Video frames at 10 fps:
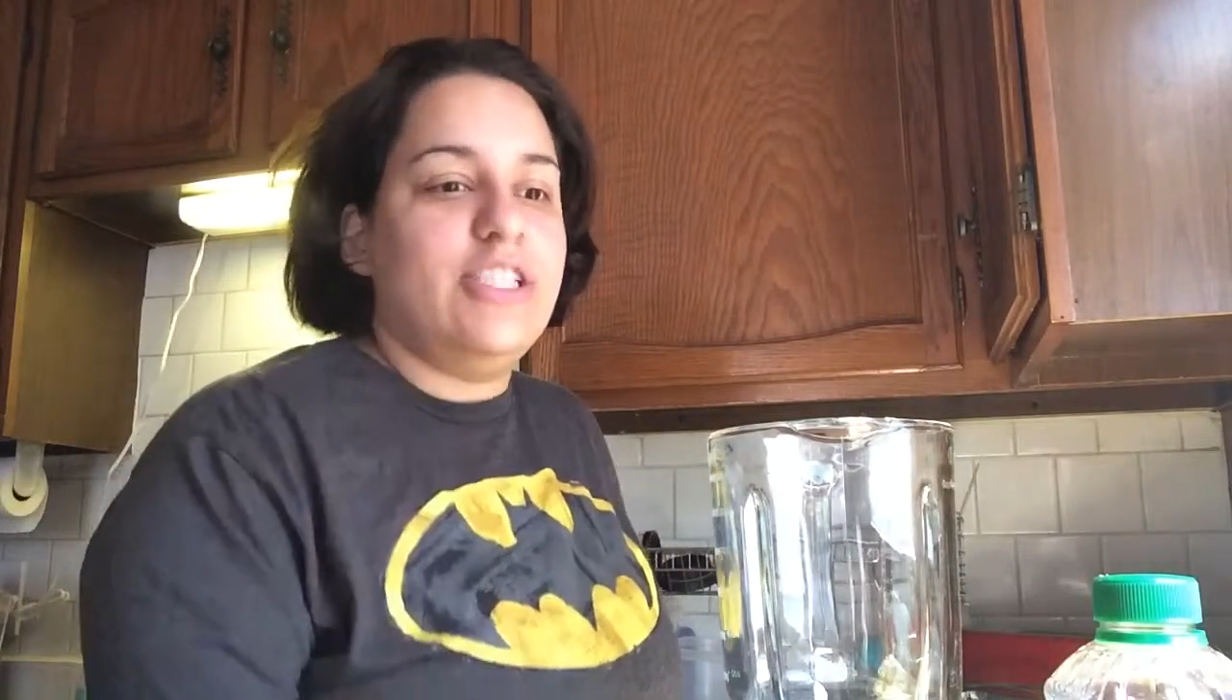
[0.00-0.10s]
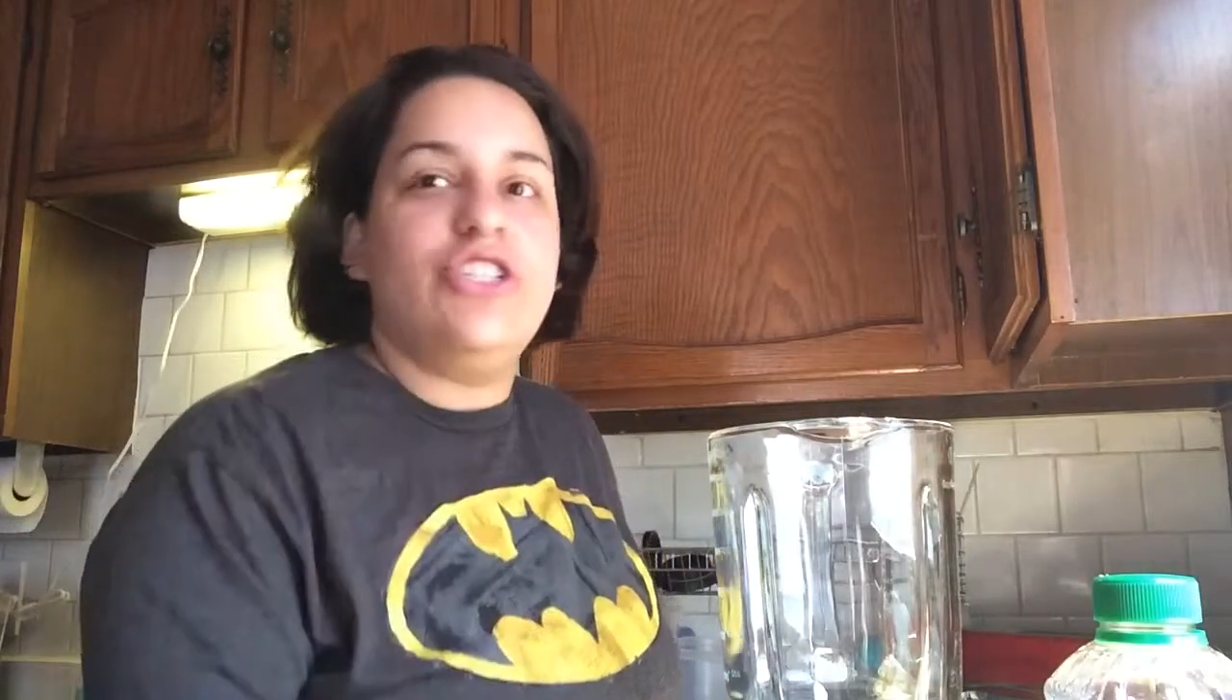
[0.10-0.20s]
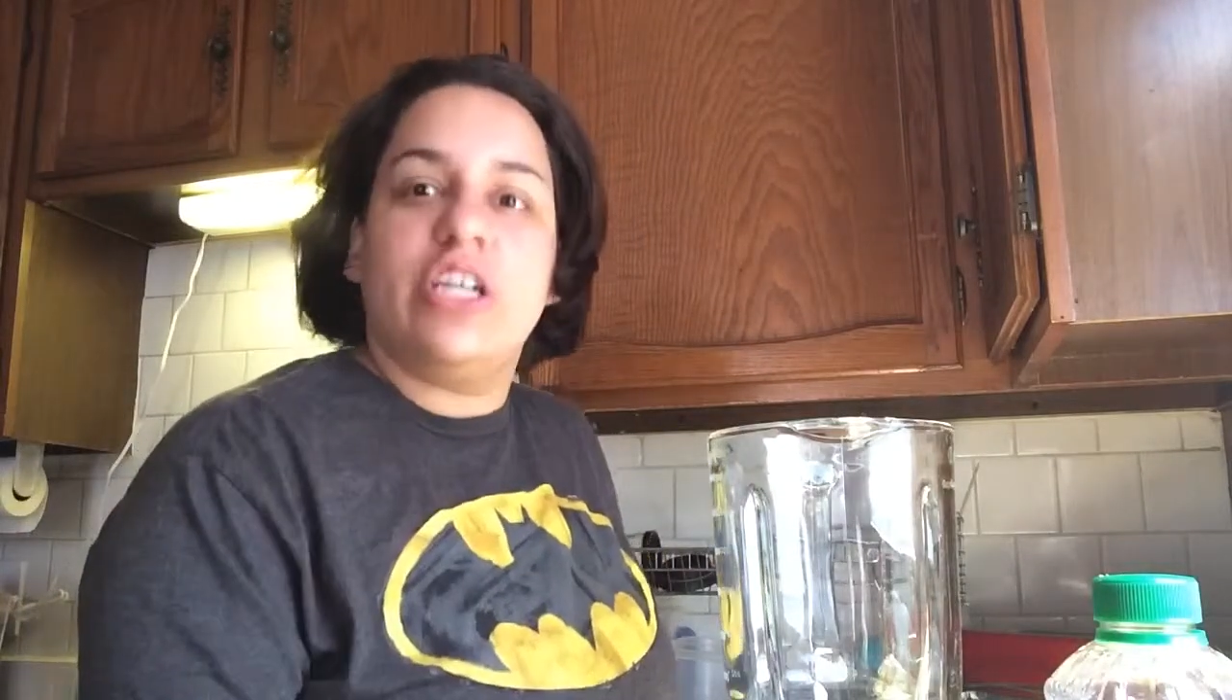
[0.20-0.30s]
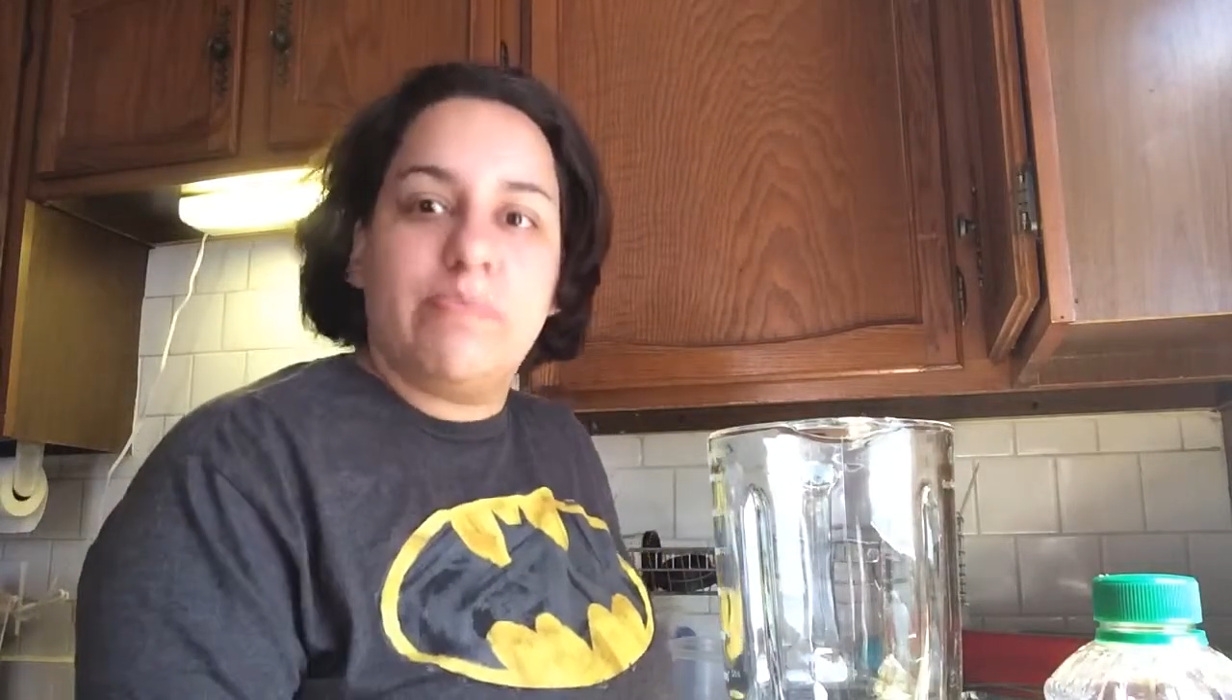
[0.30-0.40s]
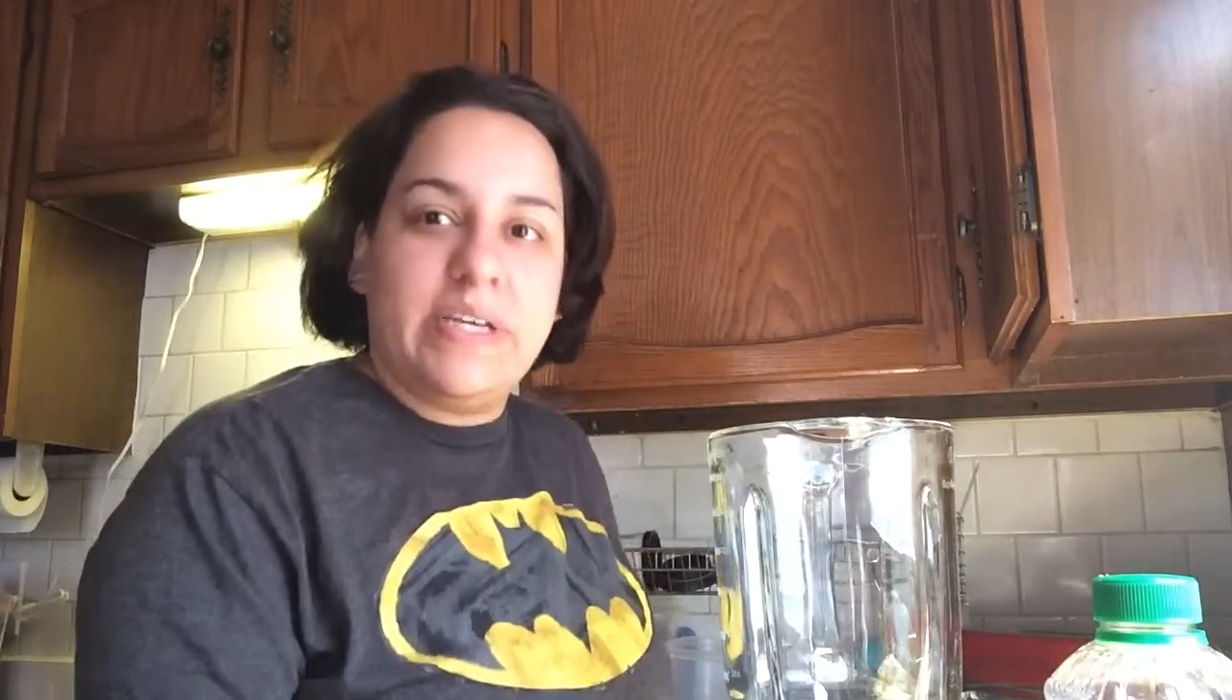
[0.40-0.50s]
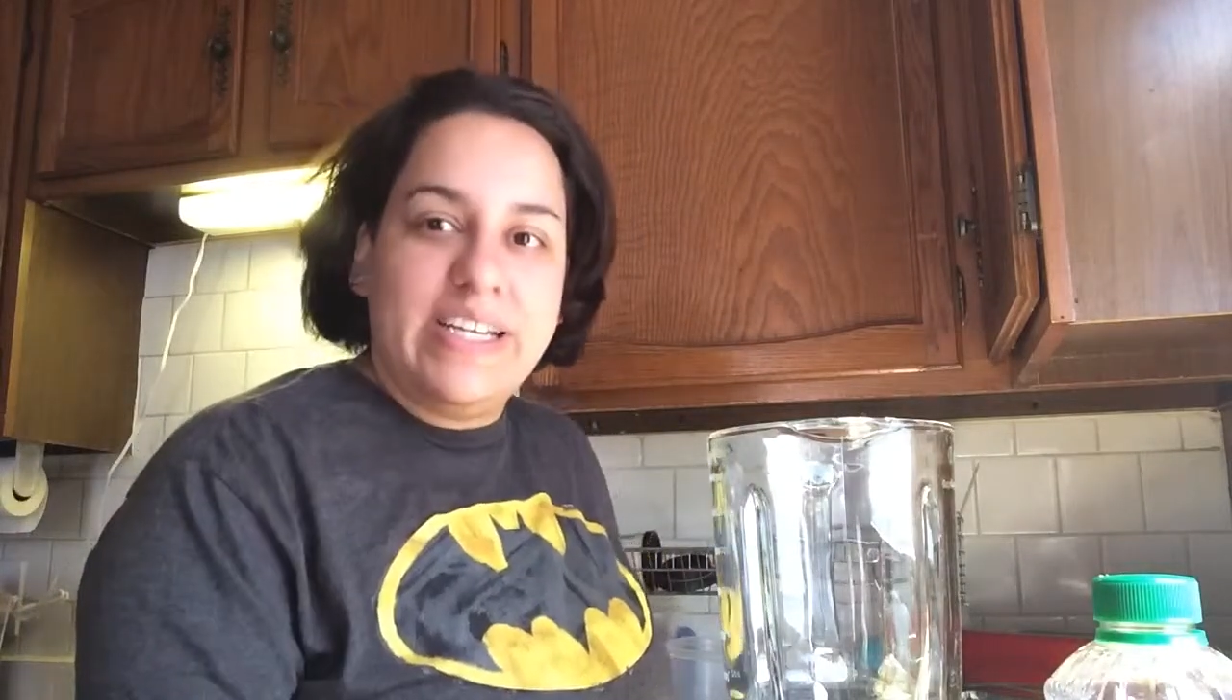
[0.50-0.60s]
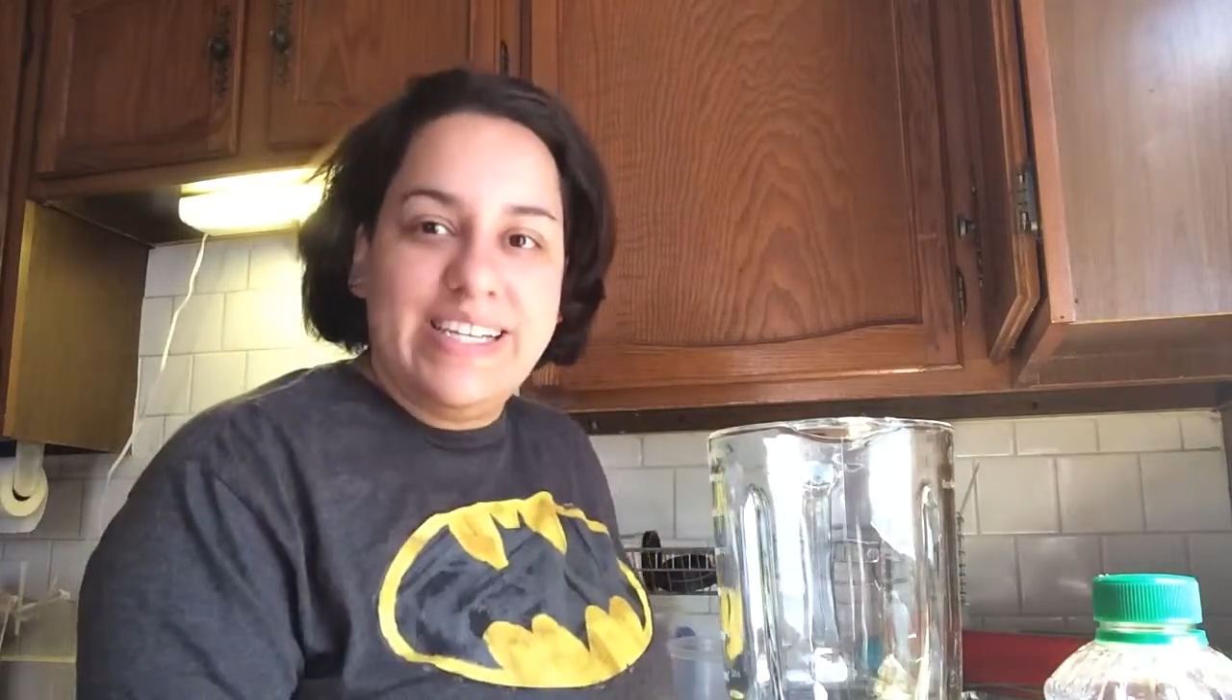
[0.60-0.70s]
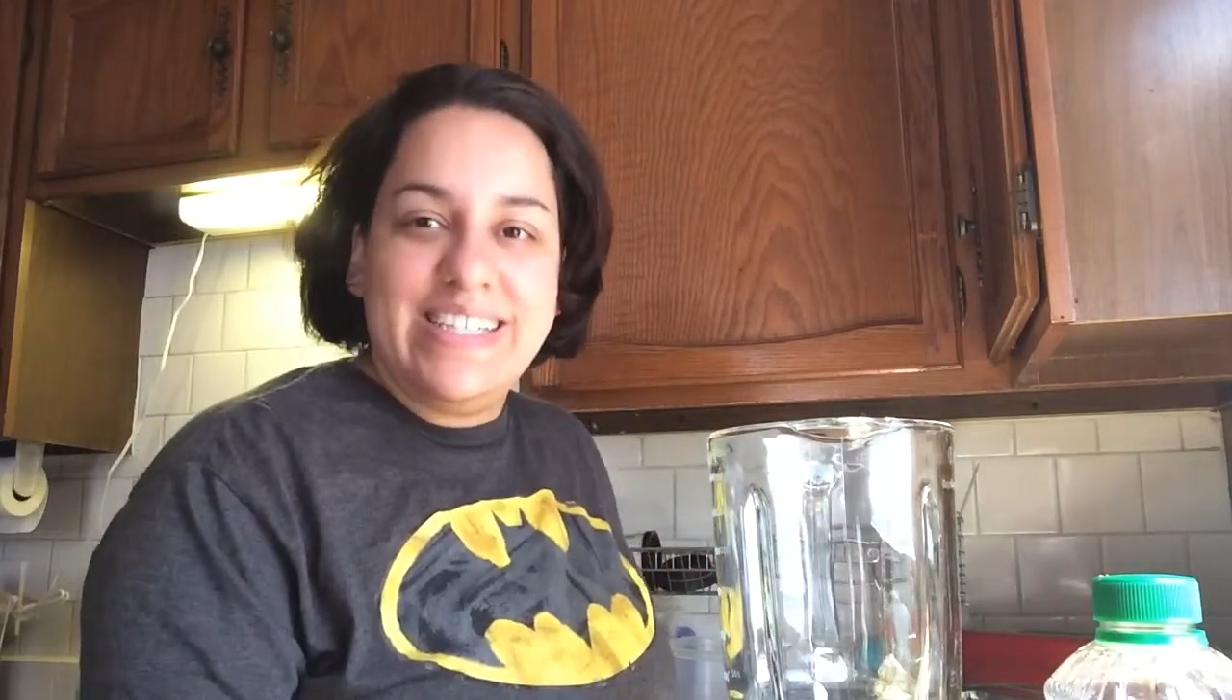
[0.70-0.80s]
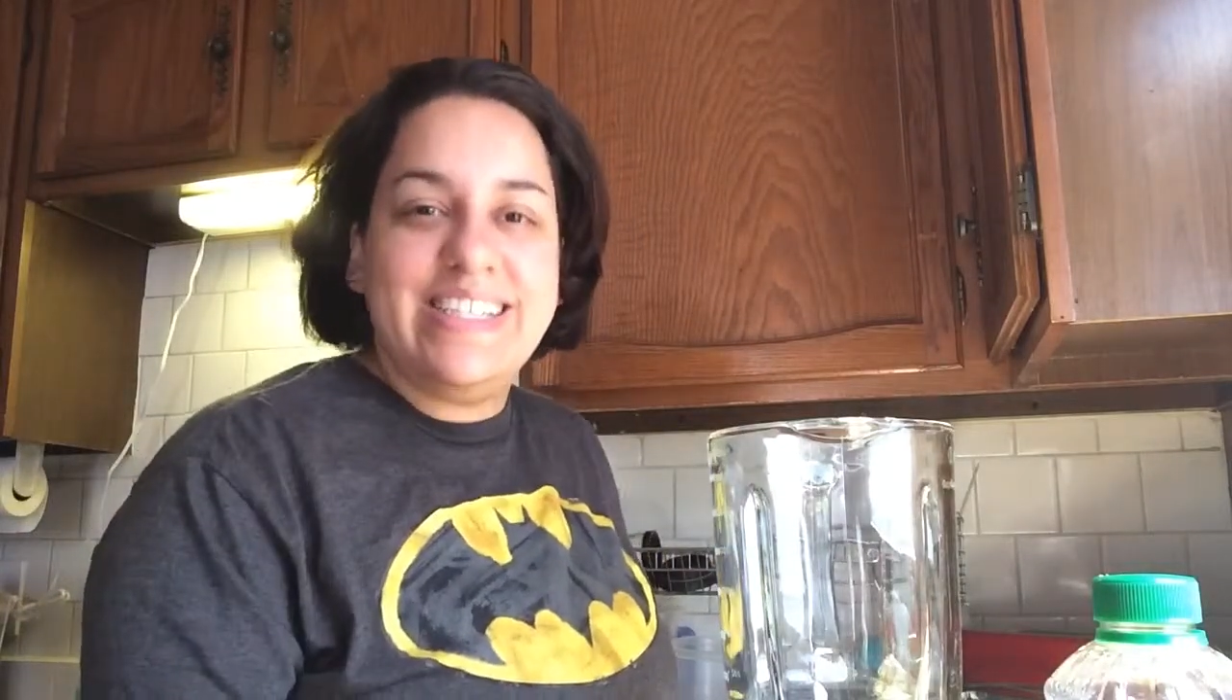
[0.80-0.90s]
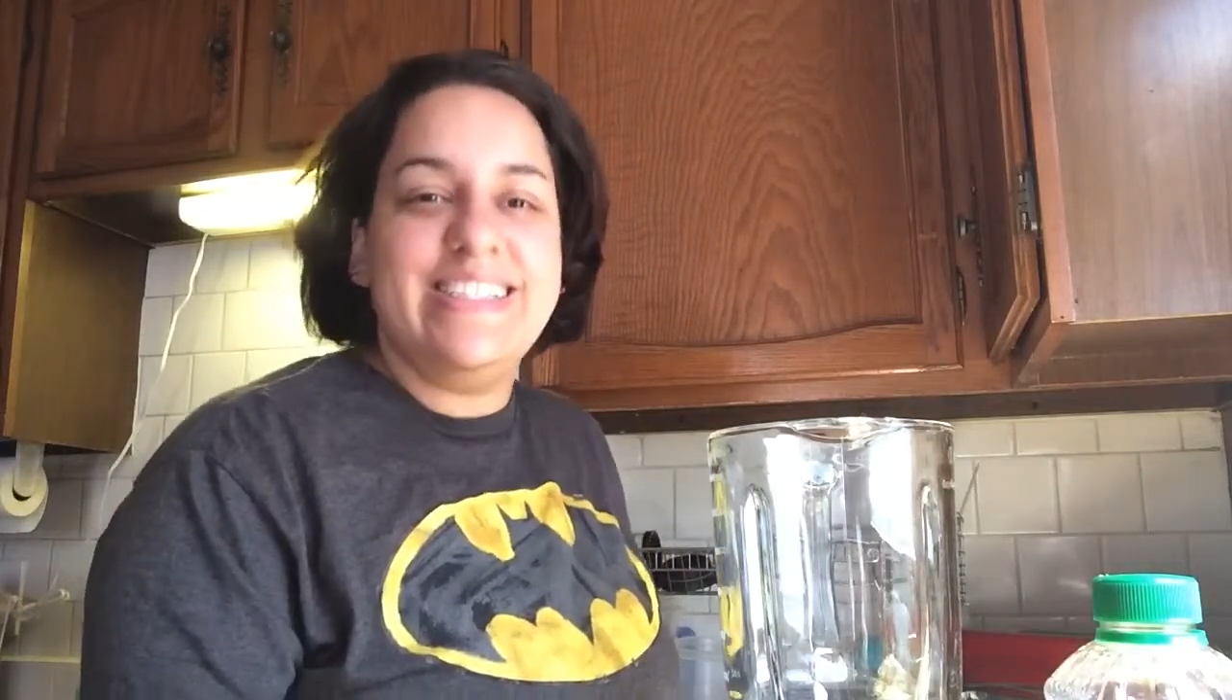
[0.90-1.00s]

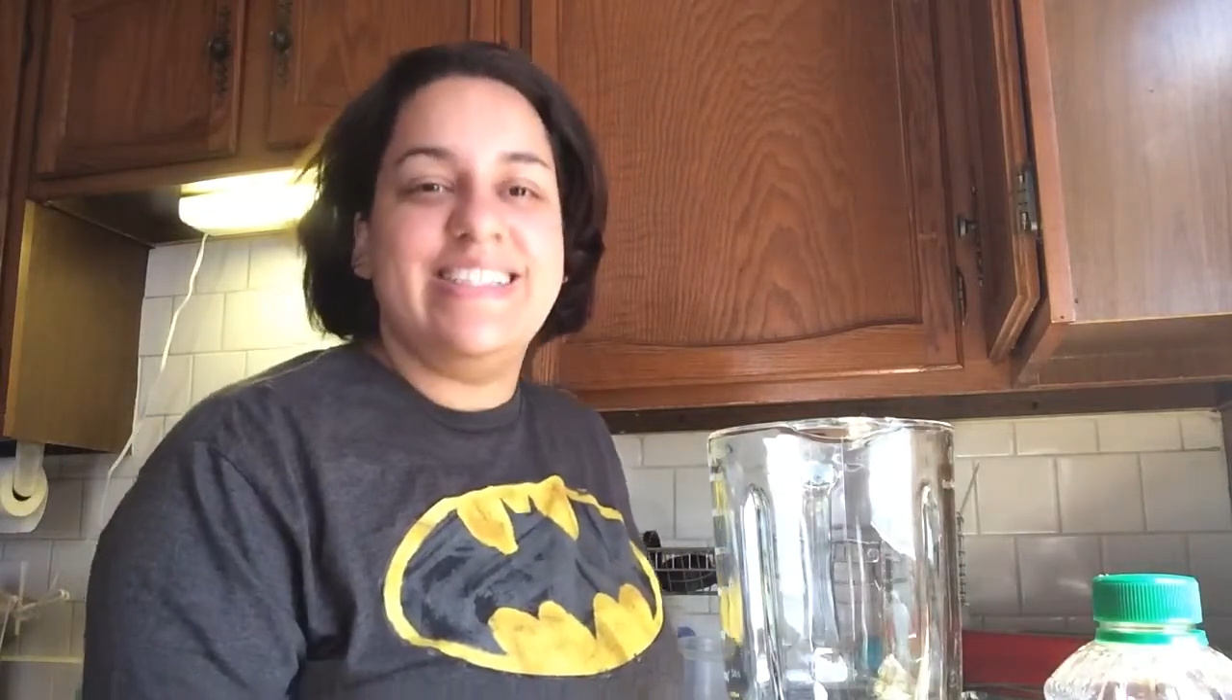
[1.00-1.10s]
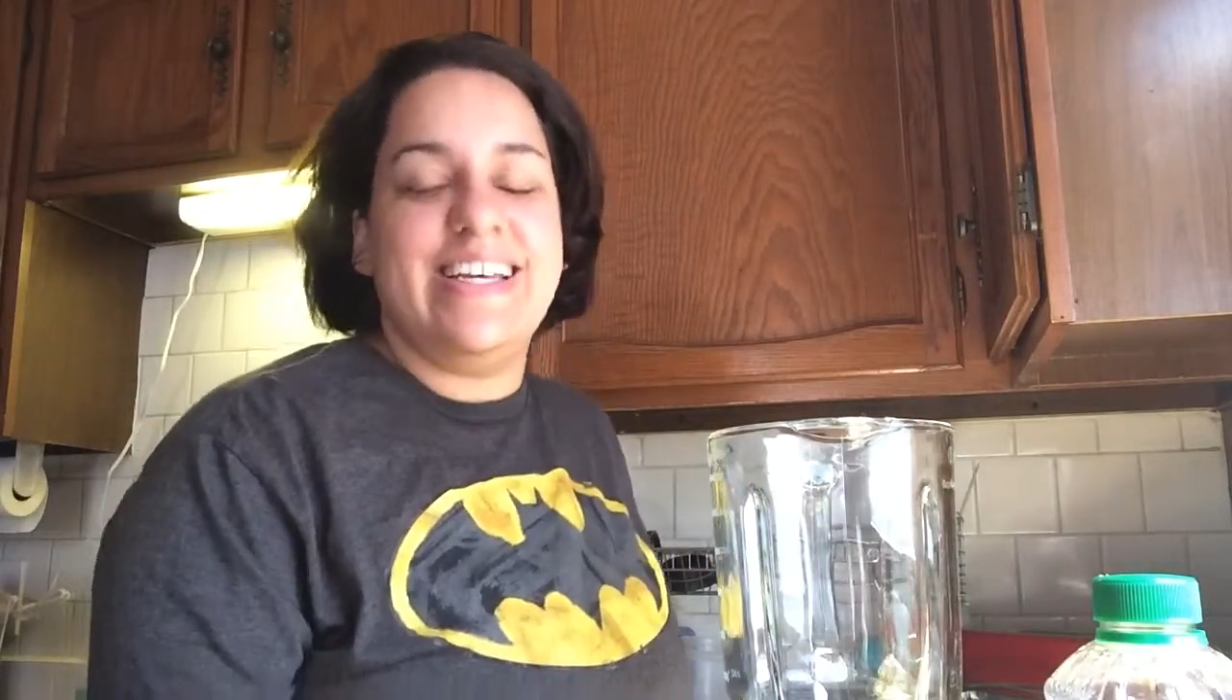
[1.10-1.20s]
chickpeas